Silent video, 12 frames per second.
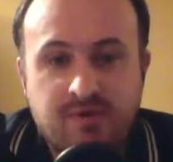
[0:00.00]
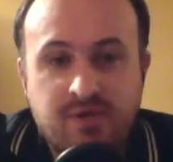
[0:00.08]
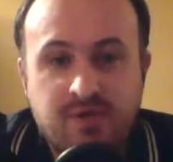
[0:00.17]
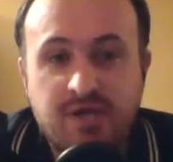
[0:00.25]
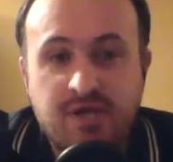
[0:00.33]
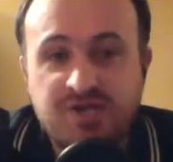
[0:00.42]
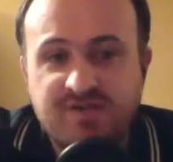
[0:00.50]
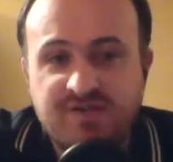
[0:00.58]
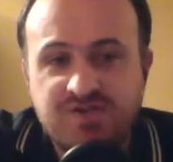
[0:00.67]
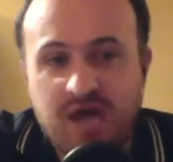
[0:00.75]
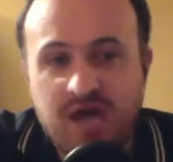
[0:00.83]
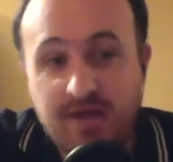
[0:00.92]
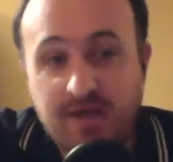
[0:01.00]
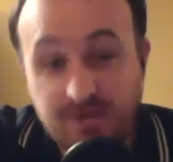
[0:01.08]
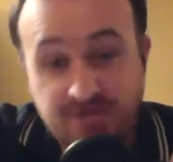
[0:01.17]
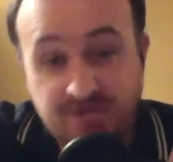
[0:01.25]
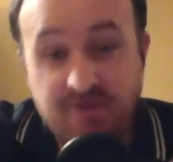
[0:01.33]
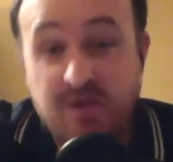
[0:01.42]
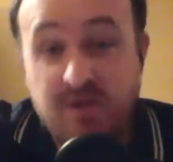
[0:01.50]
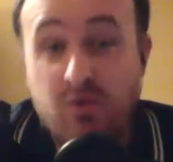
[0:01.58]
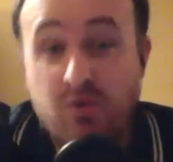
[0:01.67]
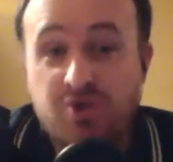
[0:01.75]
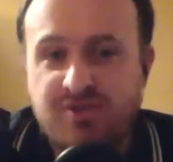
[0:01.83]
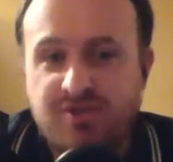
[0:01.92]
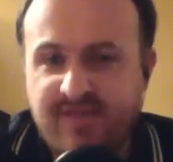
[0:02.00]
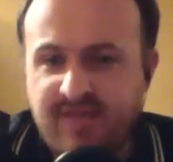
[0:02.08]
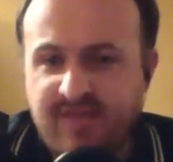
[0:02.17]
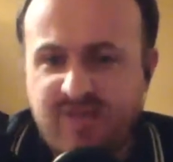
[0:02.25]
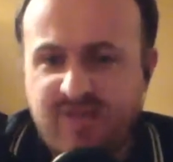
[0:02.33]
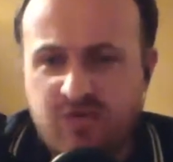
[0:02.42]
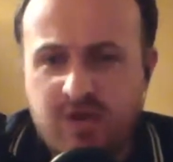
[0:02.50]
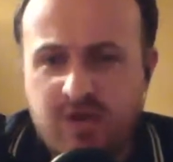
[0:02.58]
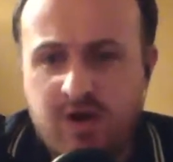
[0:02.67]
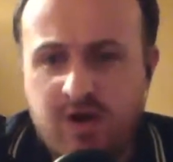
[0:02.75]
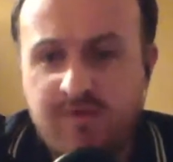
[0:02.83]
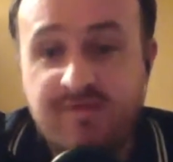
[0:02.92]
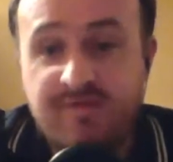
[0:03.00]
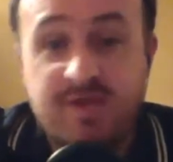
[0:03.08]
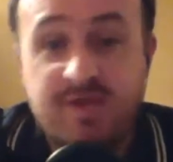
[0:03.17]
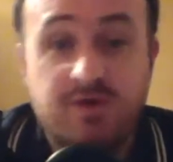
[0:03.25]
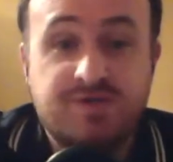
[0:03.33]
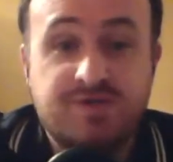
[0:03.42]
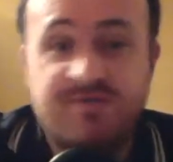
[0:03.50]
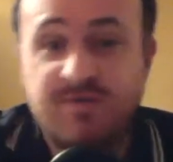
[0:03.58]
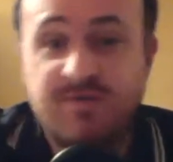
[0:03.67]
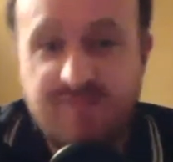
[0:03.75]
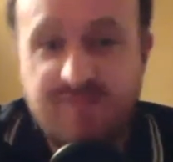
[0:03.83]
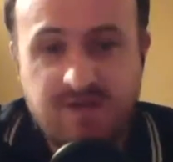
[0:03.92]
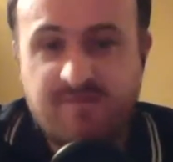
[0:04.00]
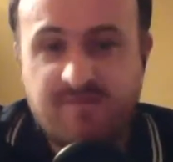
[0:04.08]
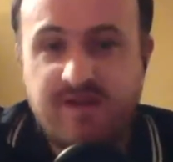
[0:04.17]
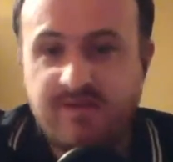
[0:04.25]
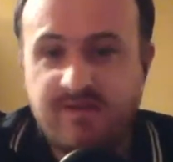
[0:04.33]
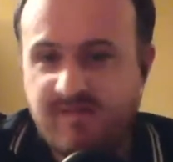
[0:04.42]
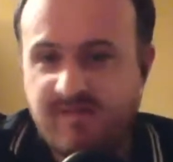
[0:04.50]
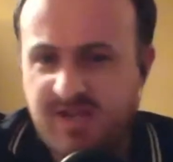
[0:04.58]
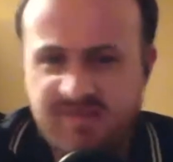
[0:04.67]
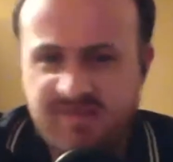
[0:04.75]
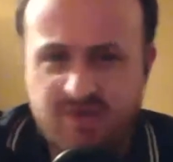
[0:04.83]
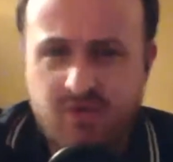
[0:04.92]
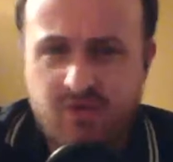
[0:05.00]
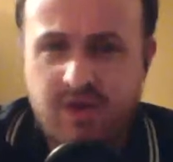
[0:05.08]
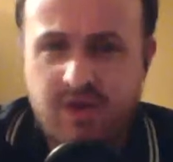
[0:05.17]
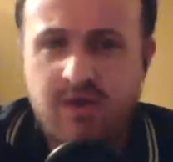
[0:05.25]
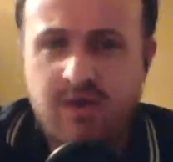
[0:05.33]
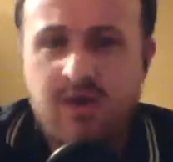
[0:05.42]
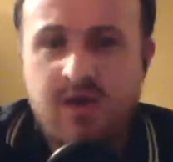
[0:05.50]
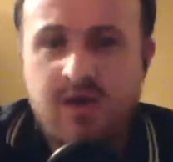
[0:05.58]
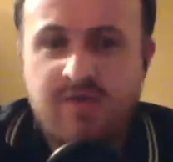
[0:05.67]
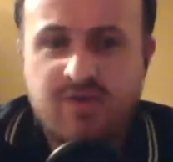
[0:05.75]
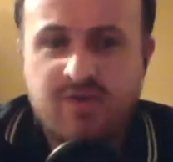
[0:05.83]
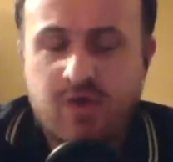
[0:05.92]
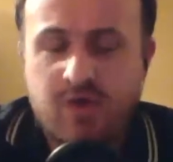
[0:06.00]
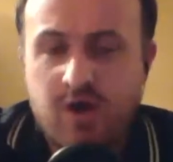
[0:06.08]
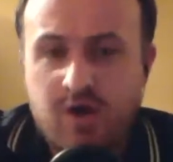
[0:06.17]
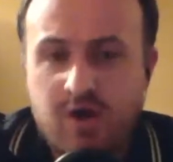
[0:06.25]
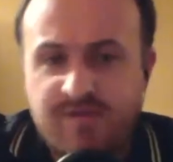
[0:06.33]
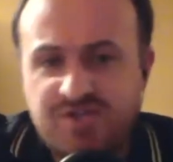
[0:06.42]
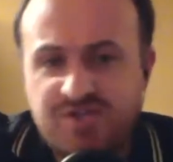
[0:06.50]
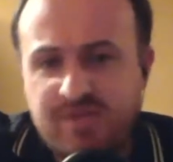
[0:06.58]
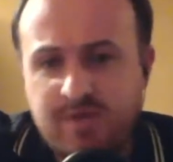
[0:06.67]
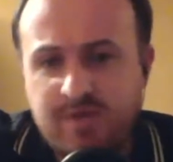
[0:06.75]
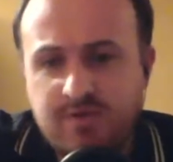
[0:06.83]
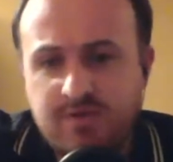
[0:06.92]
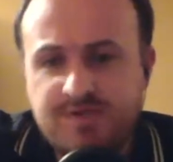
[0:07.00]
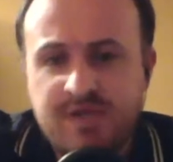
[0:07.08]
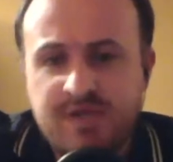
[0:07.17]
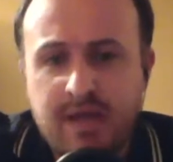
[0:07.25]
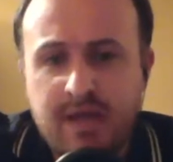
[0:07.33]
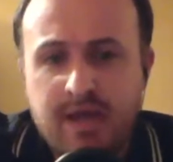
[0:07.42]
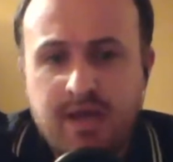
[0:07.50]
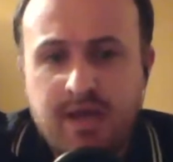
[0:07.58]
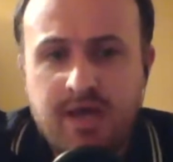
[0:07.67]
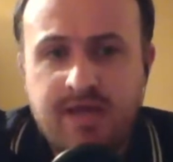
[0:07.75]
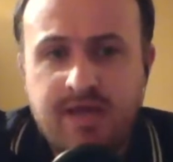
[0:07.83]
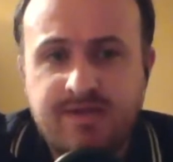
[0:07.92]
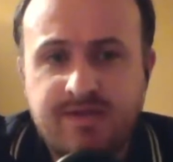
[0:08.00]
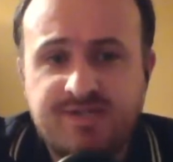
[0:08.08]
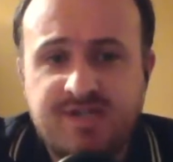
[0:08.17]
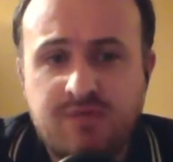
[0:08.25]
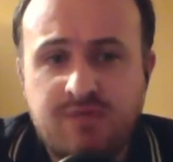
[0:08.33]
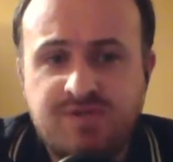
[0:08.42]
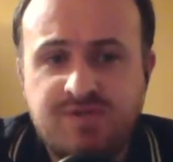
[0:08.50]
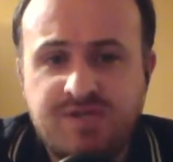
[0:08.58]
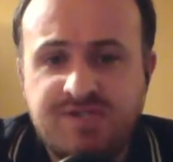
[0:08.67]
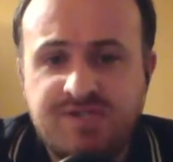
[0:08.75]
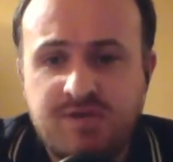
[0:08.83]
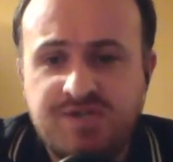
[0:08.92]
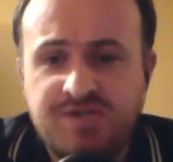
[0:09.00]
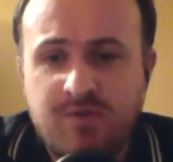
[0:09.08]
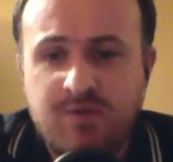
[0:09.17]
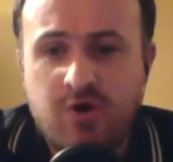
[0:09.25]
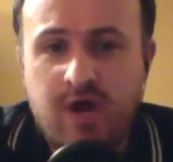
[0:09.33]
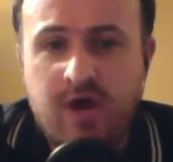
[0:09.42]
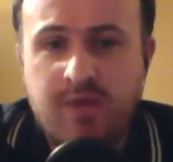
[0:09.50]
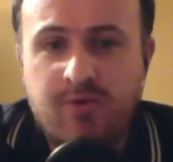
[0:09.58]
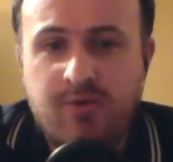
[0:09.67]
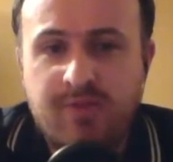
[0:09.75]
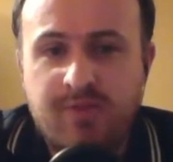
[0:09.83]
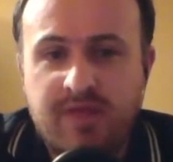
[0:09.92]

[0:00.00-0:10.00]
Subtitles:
initially when I watched the Lady Victoria Harvey videos, and feel free, you'll find it Lady Victoria Harvey GBUs. She did sound somewhat credible, but then